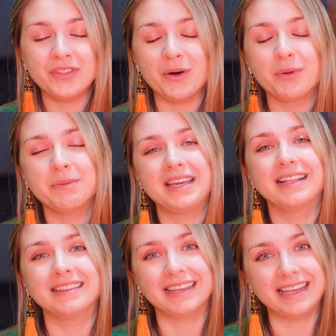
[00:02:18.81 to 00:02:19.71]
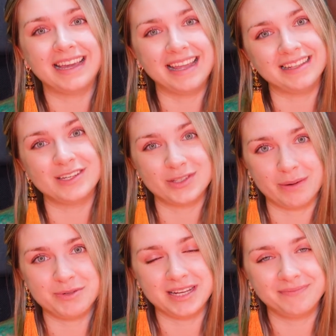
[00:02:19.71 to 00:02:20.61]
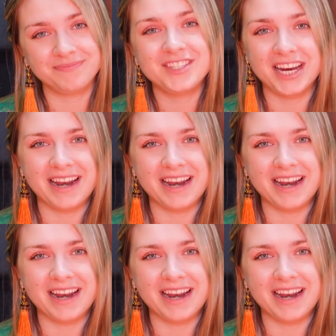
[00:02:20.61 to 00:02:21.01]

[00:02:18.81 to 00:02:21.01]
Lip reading: there will be a link in the description. Check it